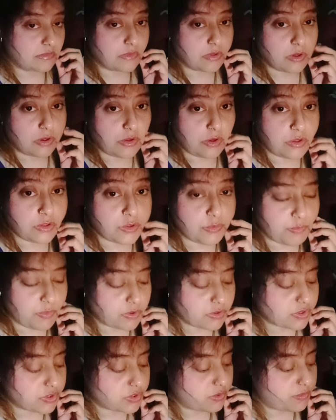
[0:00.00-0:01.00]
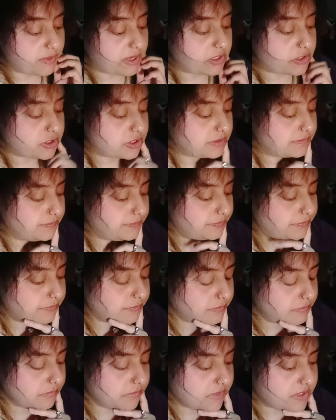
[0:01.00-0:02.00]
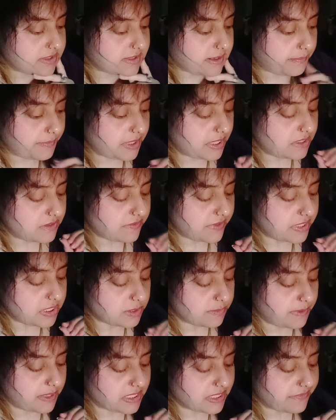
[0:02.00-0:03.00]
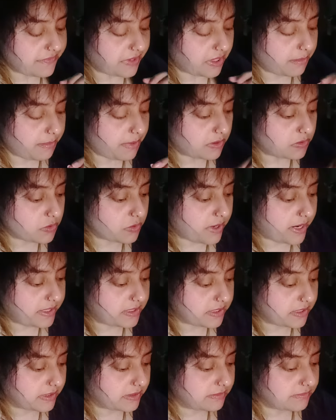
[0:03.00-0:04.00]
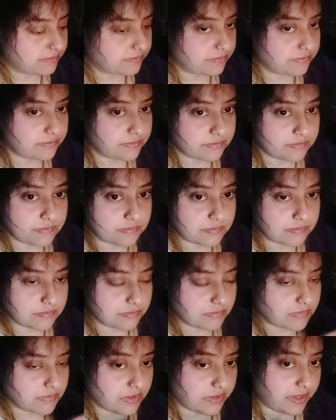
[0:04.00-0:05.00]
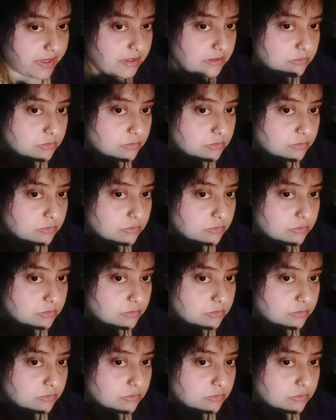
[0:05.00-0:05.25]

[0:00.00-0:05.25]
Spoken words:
You're into books too much. Something is very specific about writing. Okay?